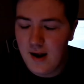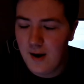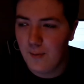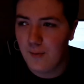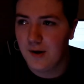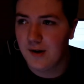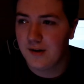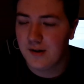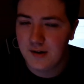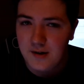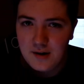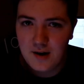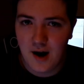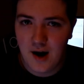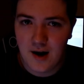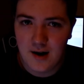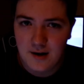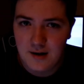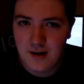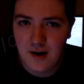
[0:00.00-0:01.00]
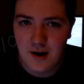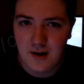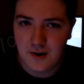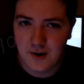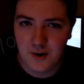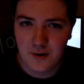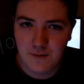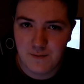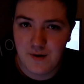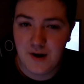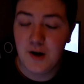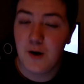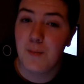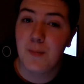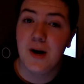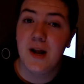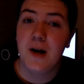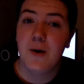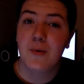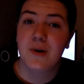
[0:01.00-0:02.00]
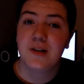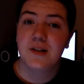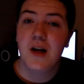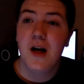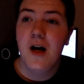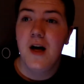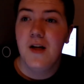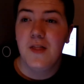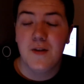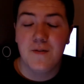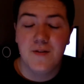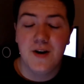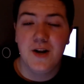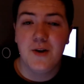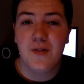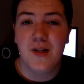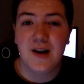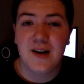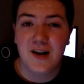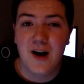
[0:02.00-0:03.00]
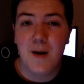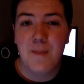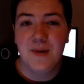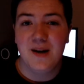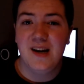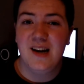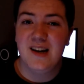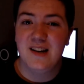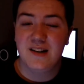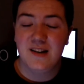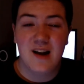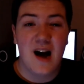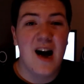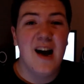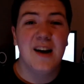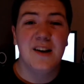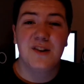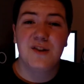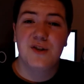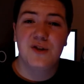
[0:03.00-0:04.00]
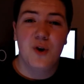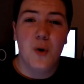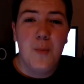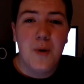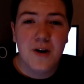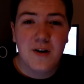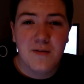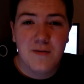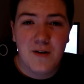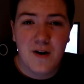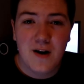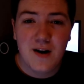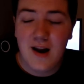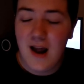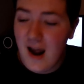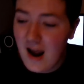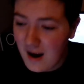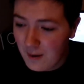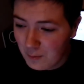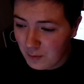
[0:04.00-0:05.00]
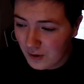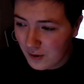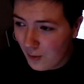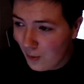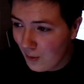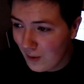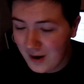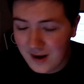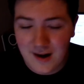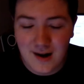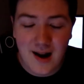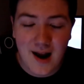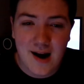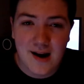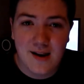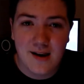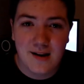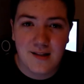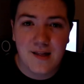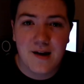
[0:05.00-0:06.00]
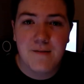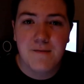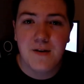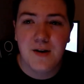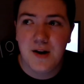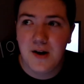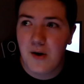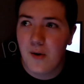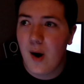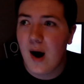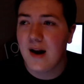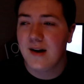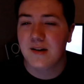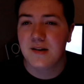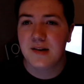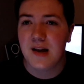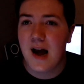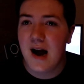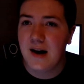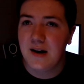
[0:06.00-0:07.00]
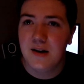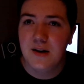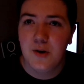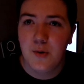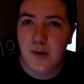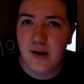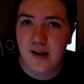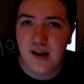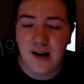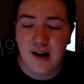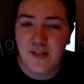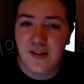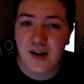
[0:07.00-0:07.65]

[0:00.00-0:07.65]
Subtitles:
It was not a good video, but it was the video that got me in. I had so much fun recording and editing that video. I just had to do it again.